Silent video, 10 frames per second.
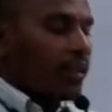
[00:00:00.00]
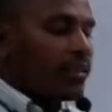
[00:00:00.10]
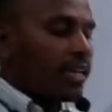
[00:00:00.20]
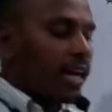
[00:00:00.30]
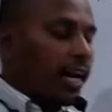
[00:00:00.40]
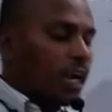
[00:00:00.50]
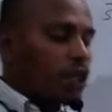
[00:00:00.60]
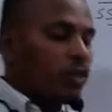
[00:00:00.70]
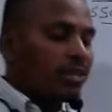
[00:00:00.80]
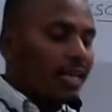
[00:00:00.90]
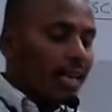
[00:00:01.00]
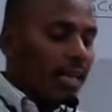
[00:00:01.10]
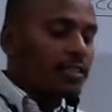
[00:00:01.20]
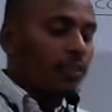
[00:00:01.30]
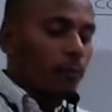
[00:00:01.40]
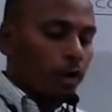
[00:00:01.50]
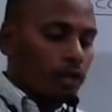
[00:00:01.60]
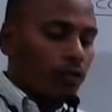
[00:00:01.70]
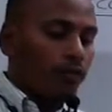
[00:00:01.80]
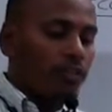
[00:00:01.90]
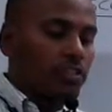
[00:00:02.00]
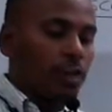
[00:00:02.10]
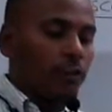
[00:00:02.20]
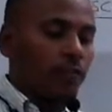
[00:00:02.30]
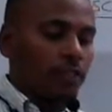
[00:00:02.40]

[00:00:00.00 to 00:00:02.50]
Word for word: there's a continuous increase in the production of which type of